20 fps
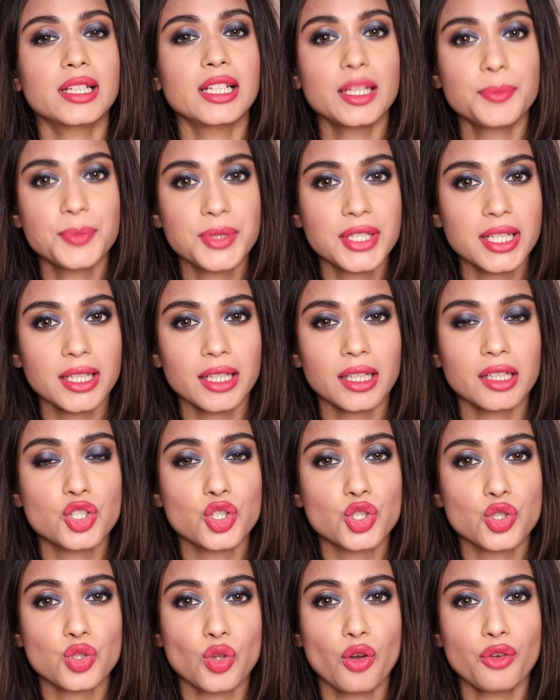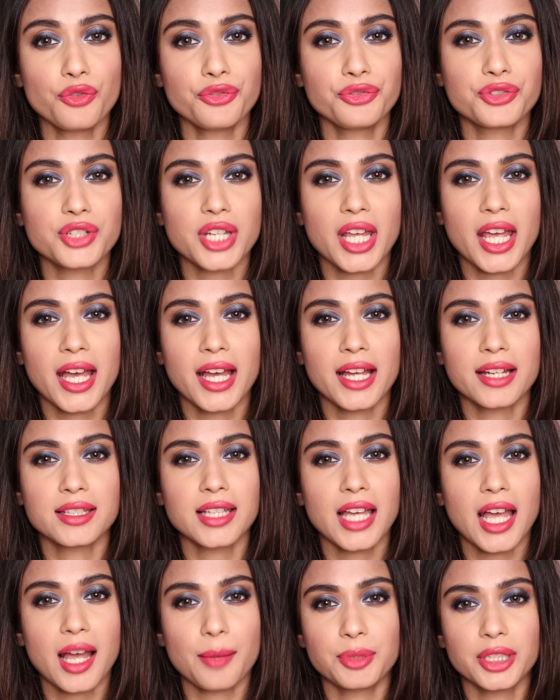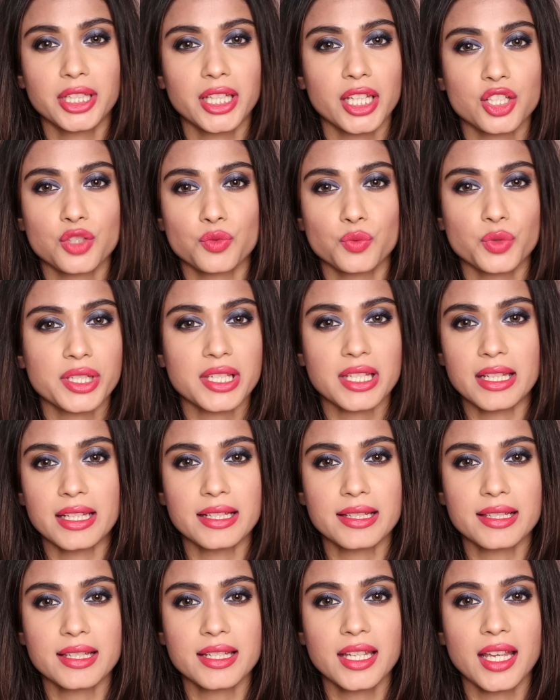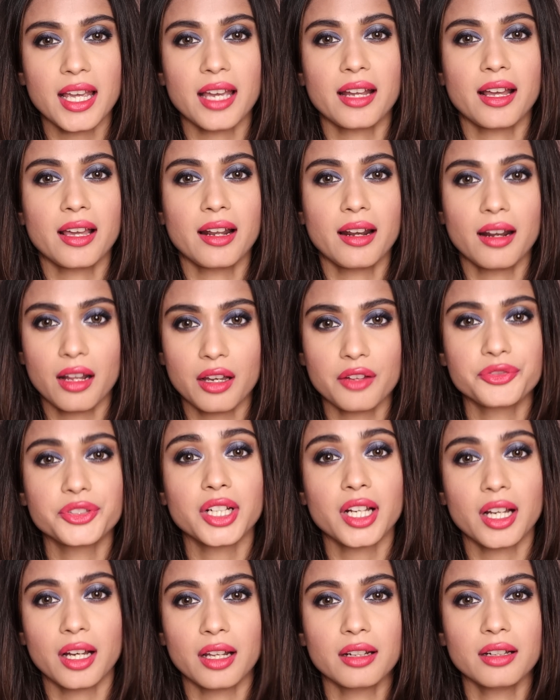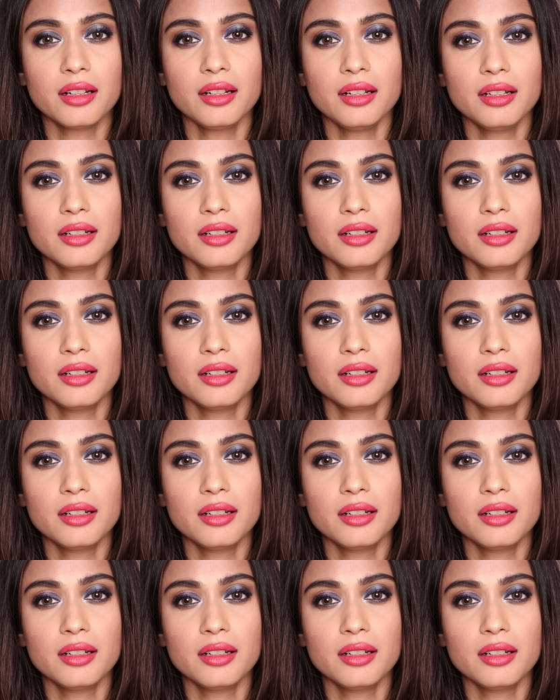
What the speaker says: lipstick is soft and the application was easy and I love the color.